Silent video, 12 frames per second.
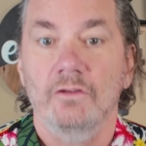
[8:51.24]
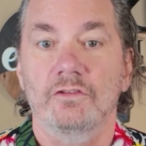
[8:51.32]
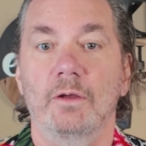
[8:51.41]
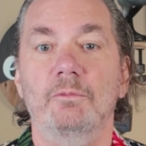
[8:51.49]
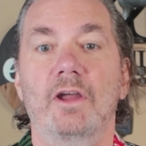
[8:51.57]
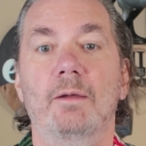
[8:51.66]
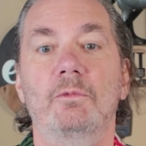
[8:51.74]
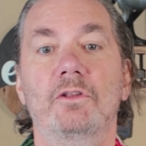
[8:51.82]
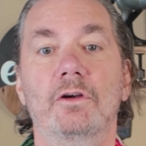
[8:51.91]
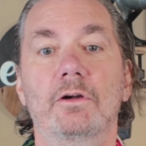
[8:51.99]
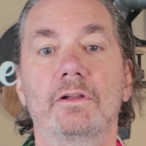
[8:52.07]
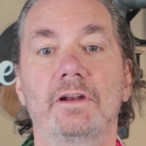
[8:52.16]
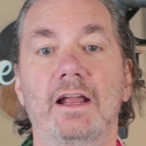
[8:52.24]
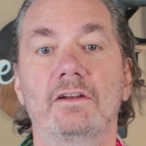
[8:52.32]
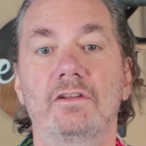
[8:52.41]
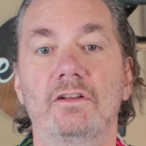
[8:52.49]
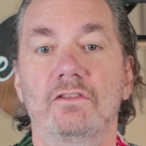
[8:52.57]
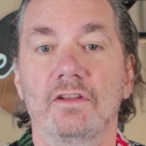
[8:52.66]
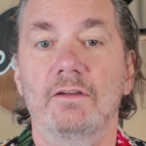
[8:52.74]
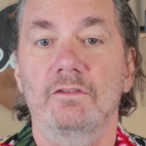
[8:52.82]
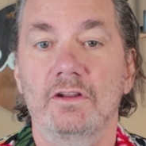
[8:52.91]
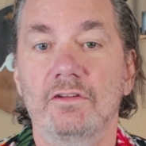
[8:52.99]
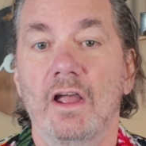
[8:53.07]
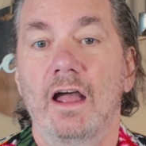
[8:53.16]
Sometime in the early
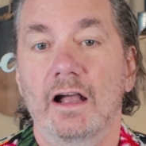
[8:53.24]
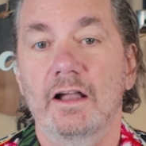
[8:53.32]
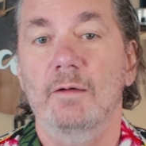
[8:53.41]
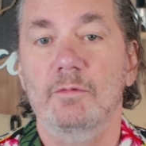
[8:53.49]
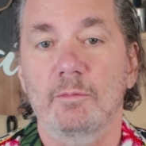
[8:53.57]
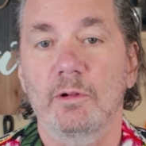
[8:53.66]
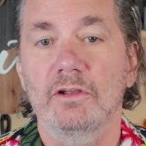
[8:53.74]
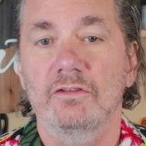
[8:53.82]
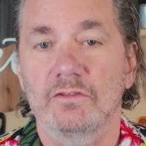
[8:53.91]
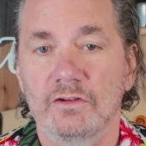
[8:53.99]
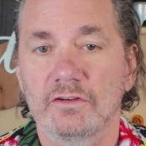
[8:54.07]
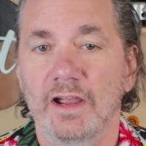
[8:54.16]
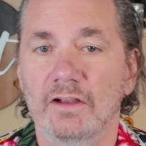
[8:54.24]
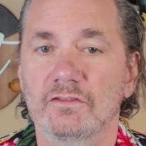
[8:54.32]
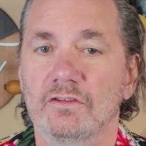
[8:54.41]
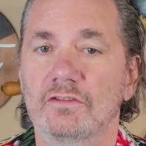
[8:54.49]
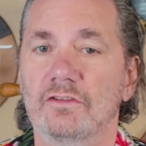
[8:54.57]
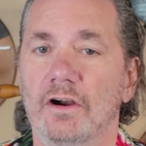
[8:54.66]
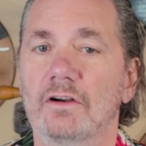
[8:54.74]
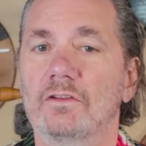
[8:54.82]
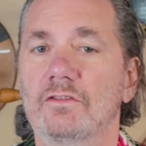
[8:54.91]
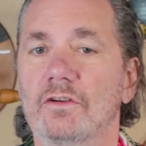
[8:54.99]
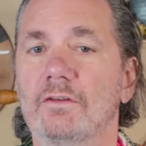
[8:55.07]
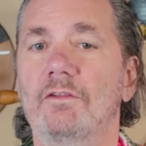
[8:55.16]
1970s, a couple places in Texas
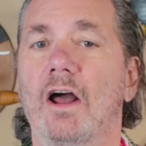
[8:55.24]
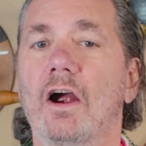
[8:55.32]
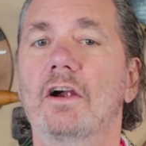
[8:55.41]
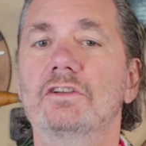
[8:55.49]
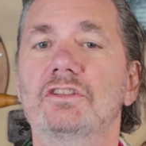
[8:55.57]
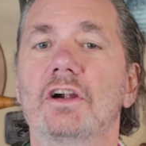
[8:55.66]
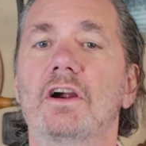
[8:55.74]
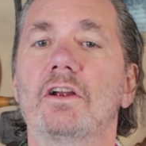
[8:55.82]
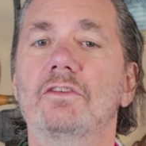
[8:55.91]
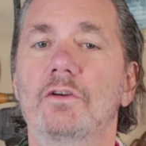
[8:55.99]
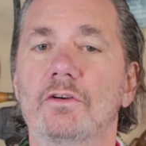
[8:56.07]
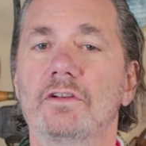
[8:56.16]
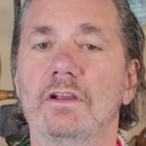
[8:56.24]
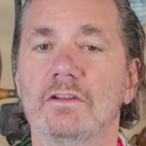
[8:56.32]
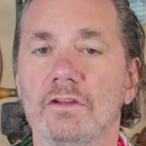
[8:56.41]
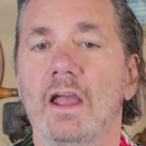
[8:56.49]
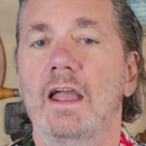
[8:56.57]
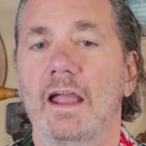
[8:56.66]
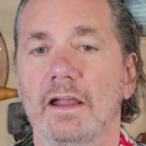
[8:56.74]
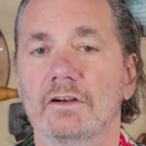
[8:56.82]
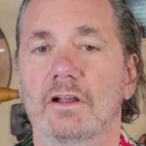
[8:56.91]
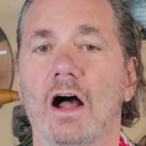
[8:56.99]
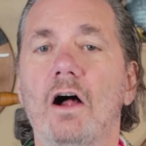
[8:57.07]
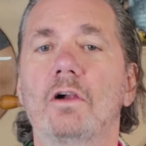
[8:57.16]
started serving arrachera on tortillas
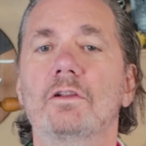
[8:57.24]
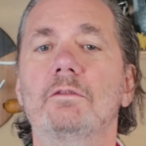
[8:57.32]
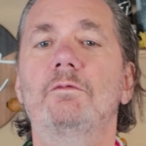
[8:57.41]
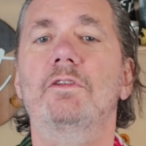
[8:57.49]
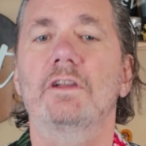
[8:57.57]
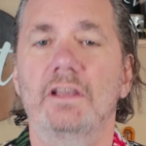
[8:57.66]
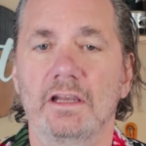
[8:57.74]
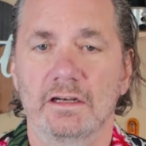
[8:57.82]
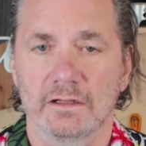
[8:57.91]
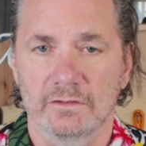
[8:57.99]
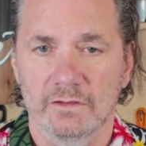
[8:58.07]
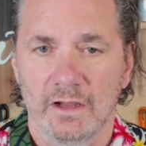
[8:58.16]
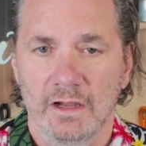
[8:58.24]
and called them fajitas.